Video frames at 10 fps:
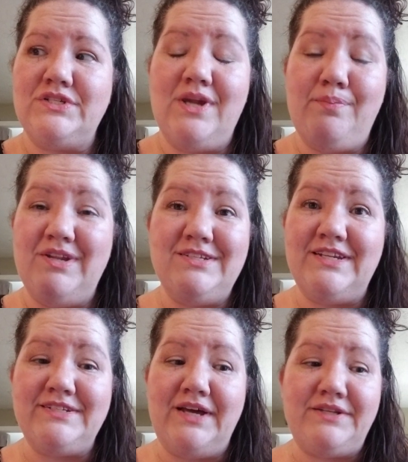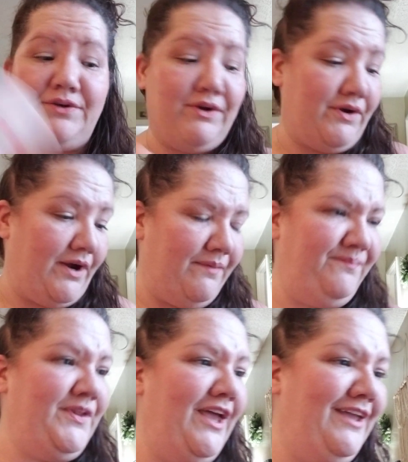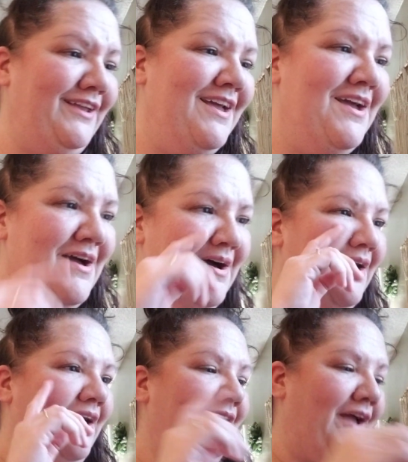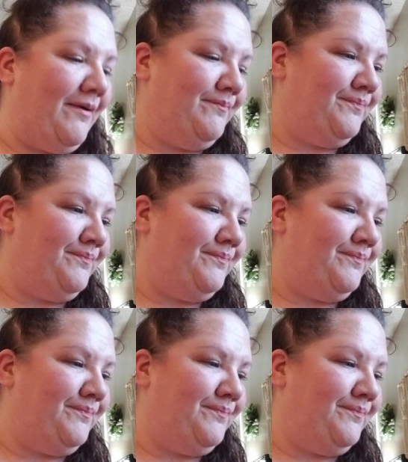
it up and it stays hot, so I don't care. Okay.